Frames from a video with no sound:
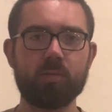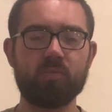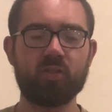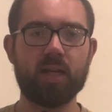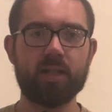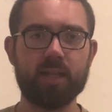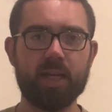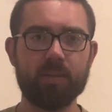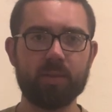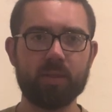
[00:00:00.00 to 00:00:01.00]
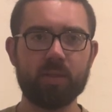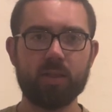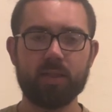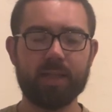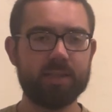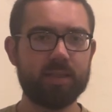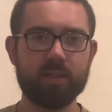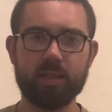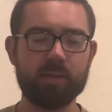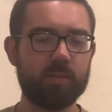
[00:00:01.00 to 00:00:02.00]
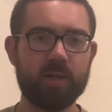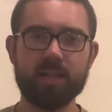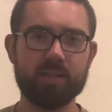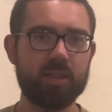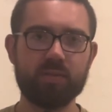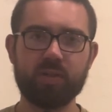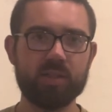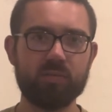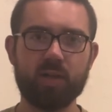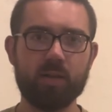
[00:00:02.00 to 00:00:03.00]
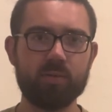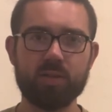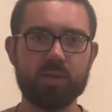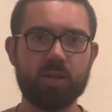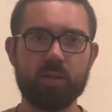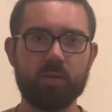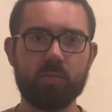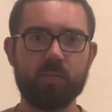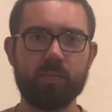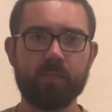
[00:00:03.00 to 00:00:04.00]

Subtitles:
for that game. And and Nebraska defensive line was just no